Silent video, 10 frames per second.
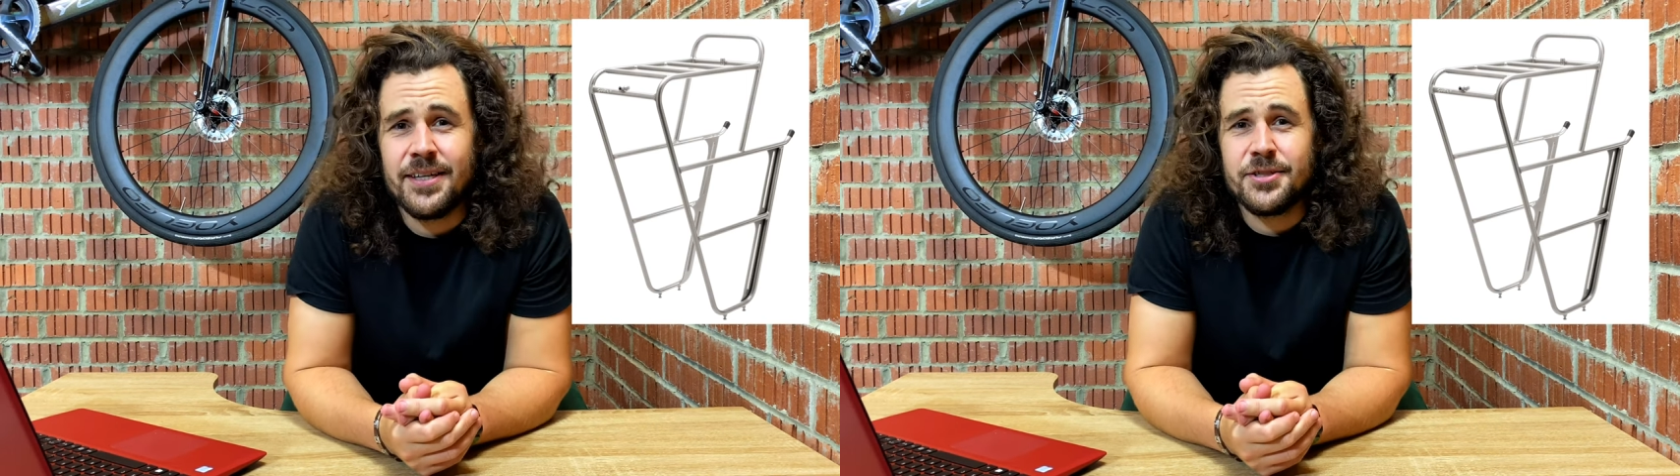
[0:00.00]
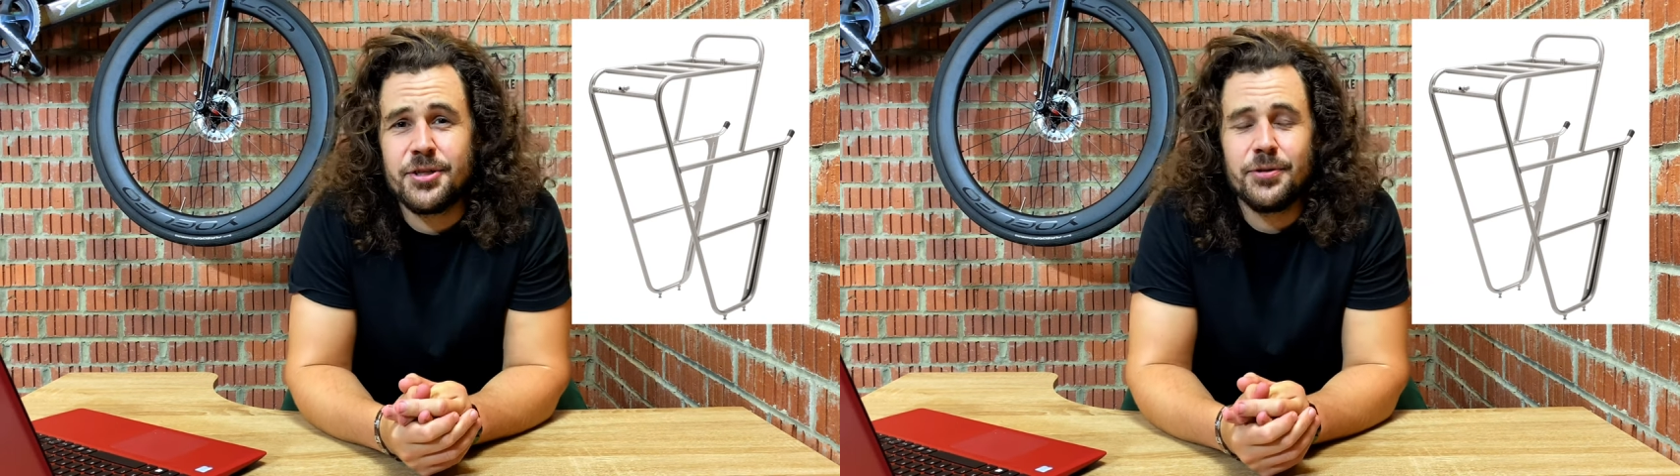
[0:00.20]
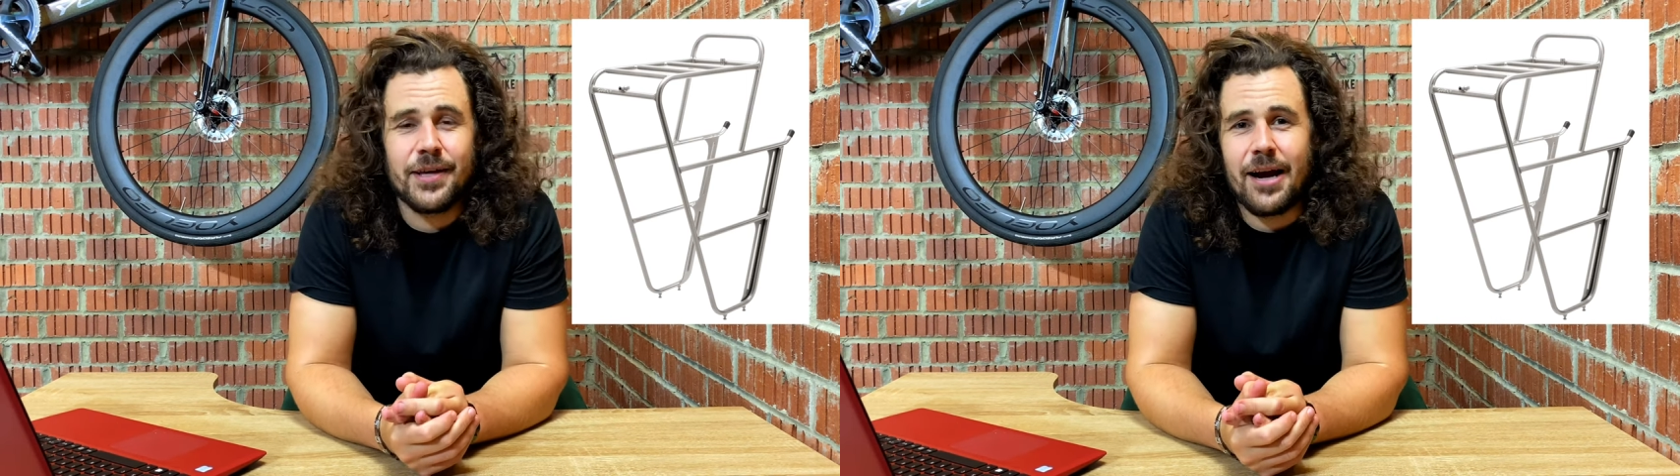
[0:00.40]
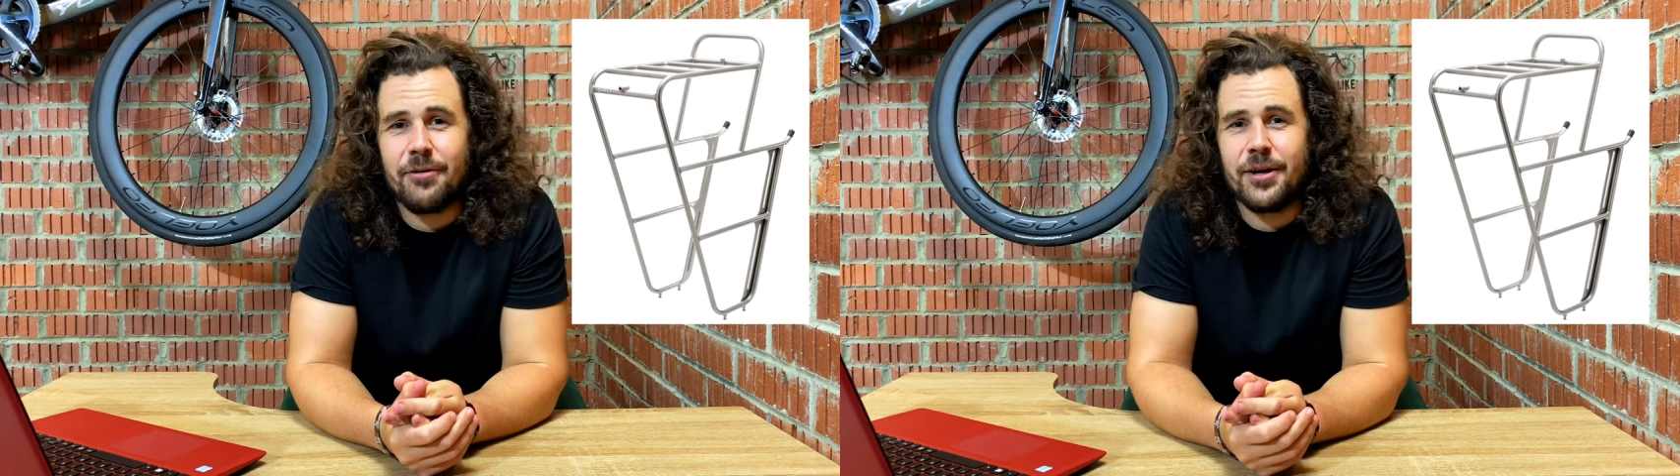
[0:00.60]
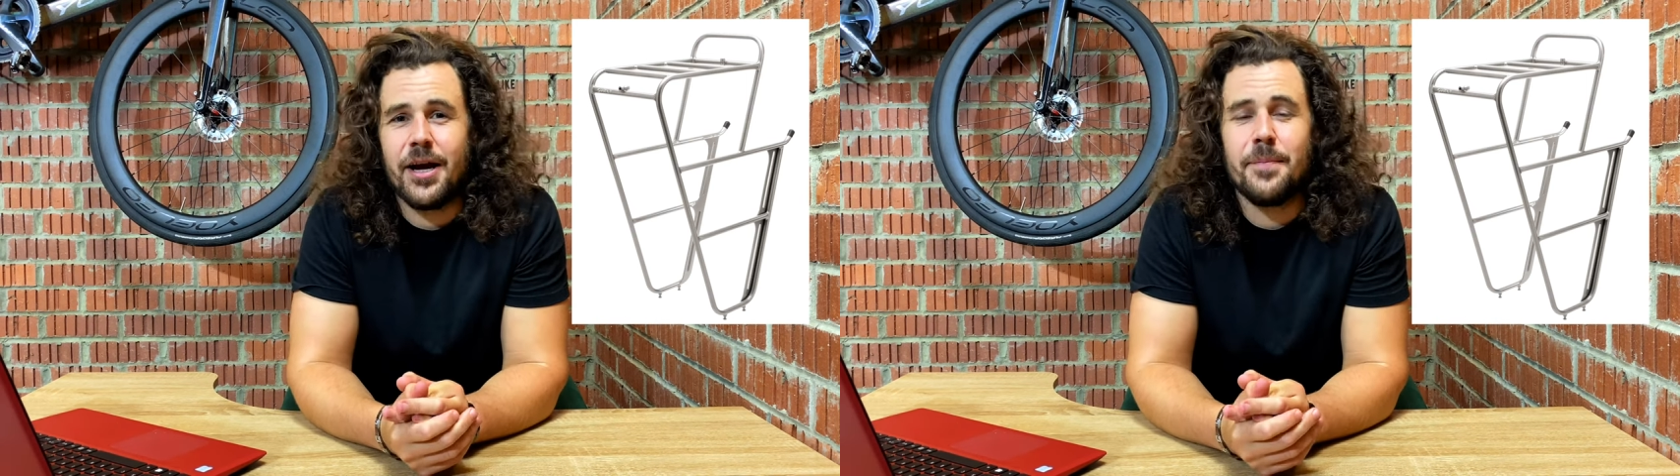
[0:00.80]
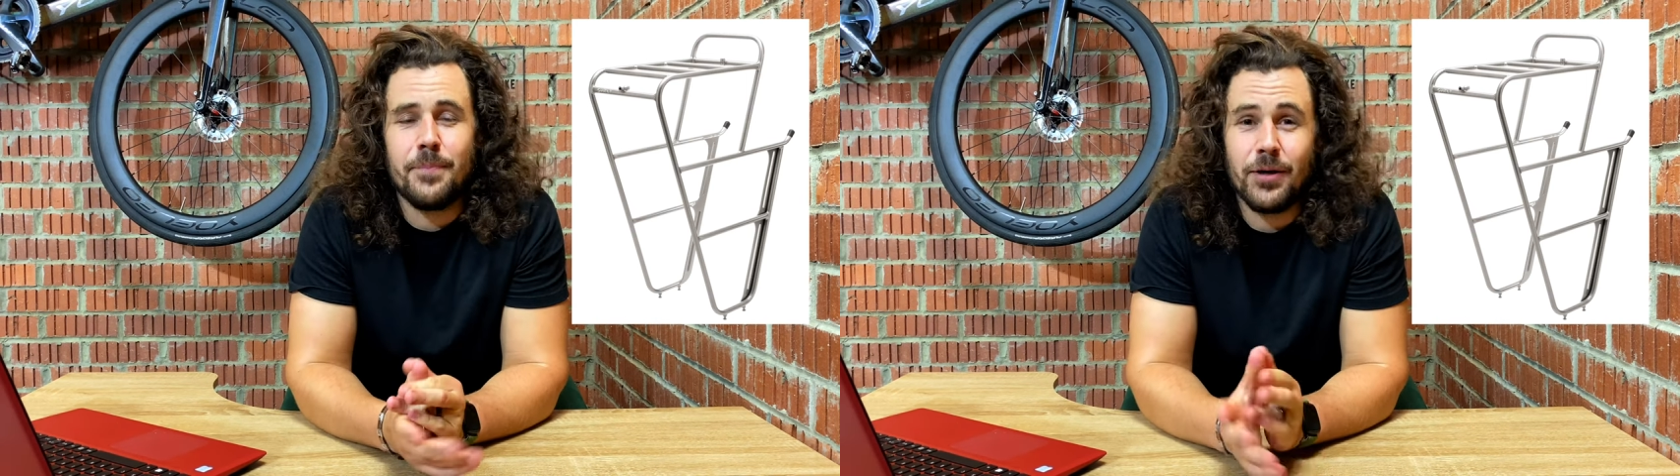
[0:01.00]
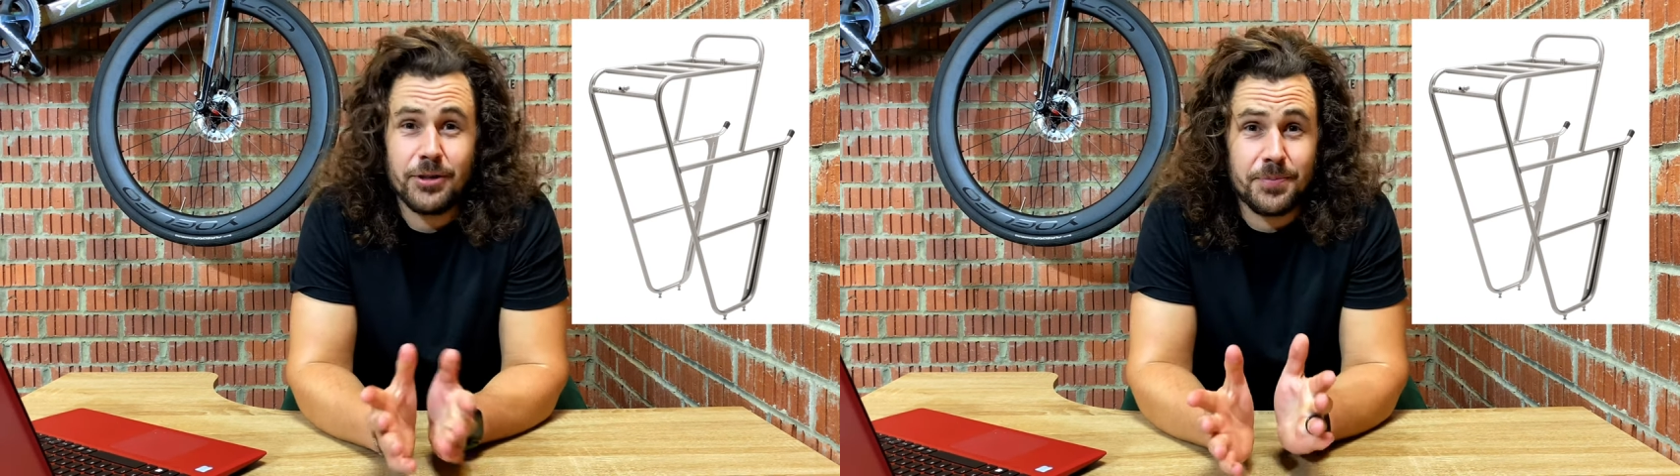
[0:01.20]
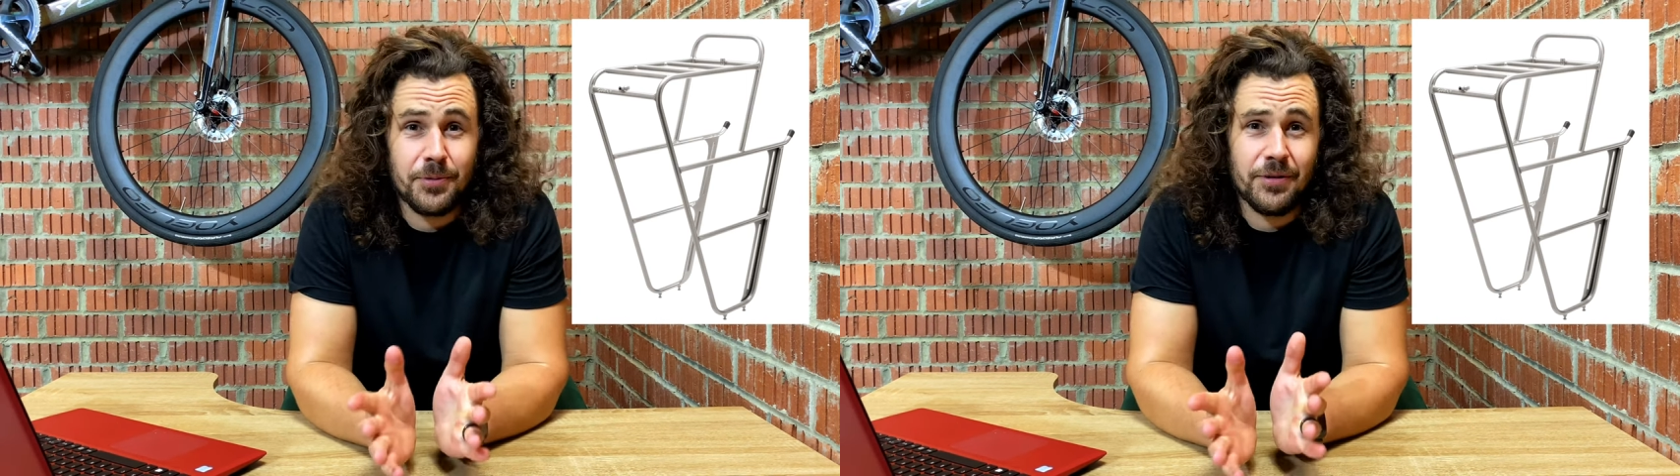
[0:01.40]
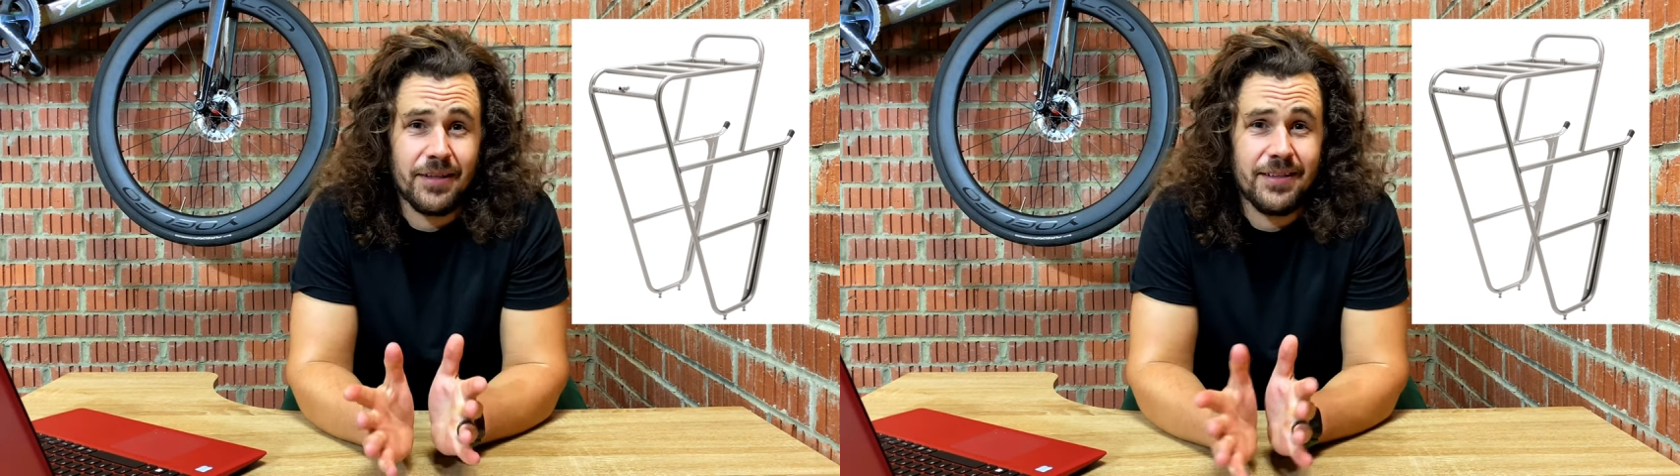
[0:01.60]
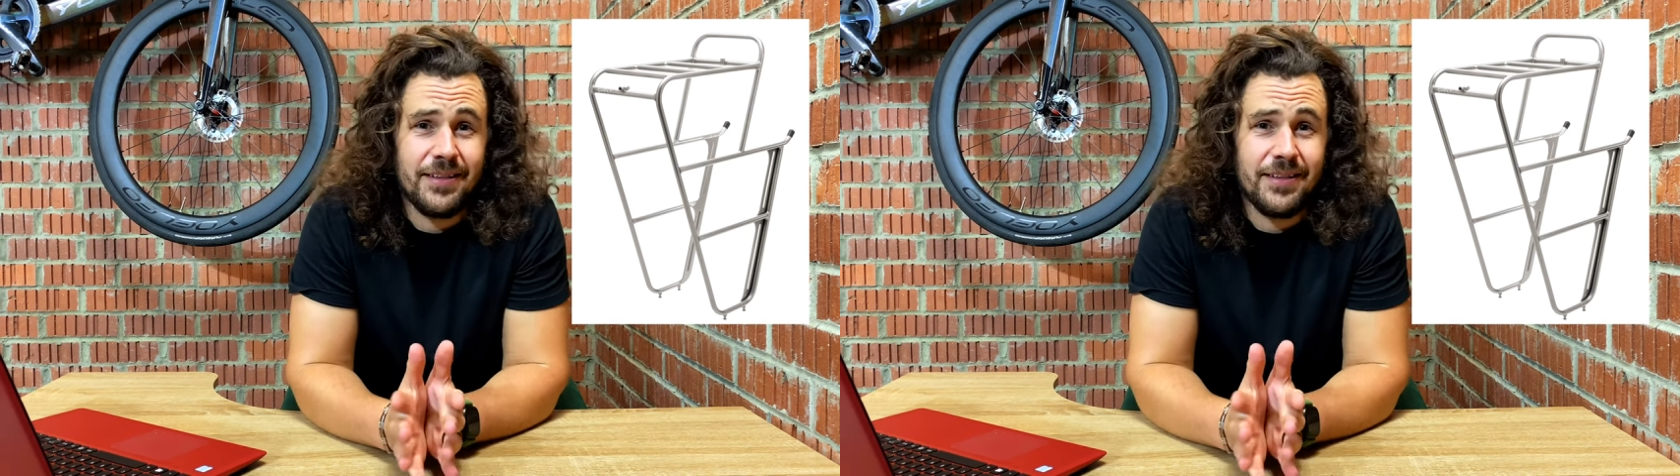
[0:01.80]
to carry a multiple